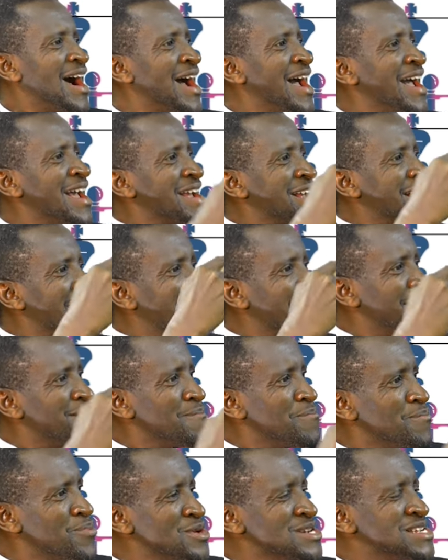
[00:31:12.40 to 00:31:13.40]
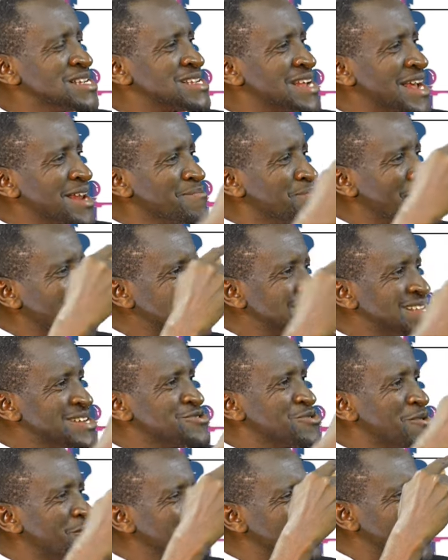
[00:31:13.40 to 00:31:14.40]
I can put
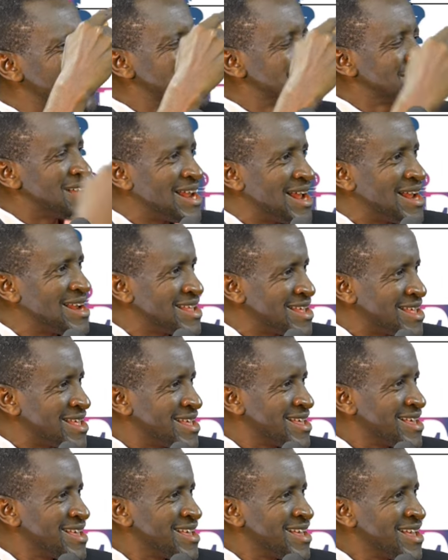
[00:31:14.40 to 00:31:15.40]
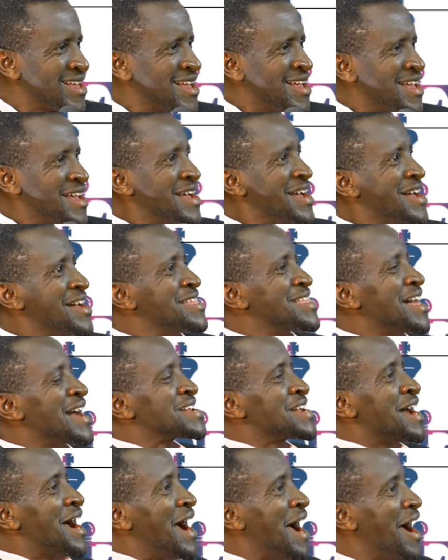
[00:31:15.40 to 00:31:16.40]
10% of my salary,
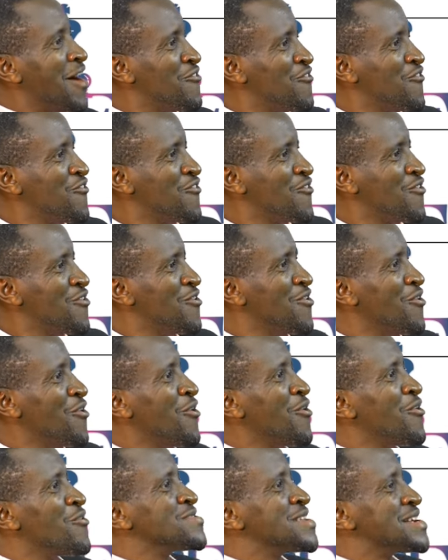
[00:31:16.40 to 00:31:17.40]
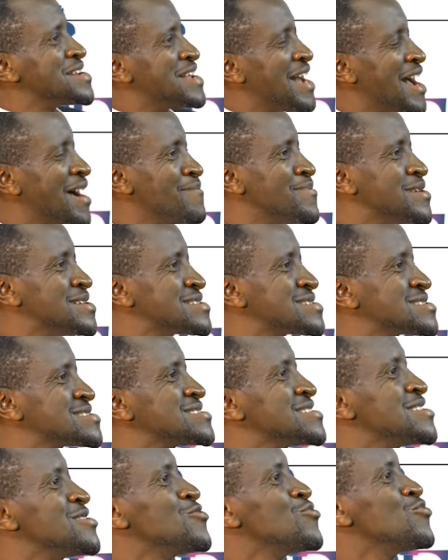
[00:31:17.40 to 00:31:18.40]
that half of the
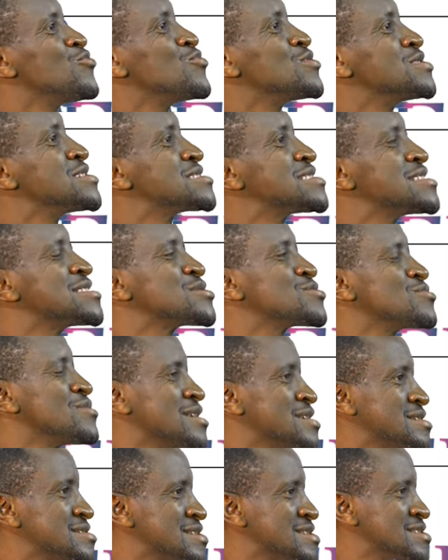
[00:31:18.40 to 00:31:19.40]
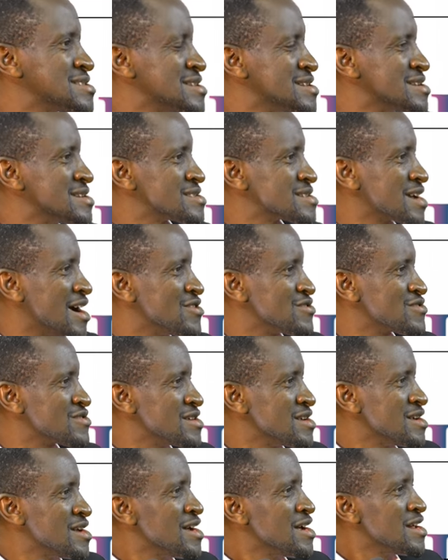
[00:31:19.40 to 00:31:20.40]
diabetes would cease to exist in this
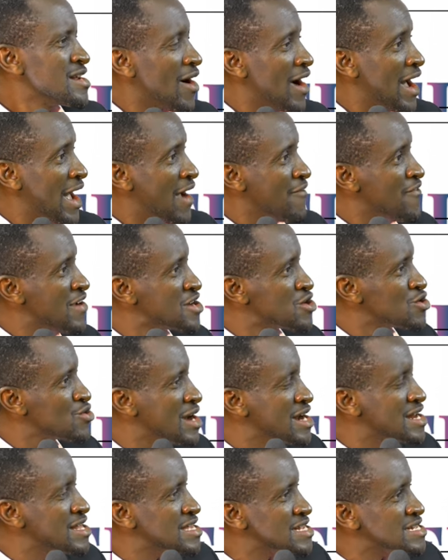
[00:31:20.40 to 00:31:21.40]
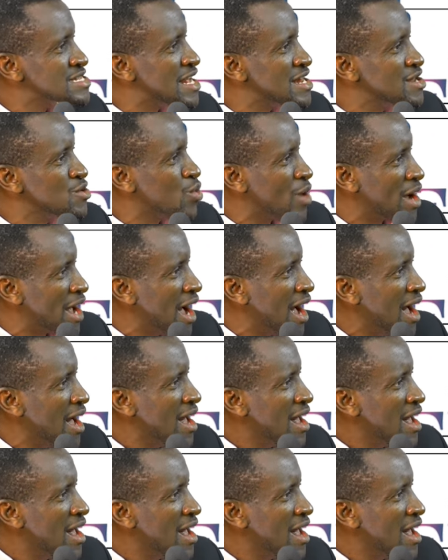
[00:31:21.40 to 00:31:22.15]
country. Now, I haven't read this anywhere.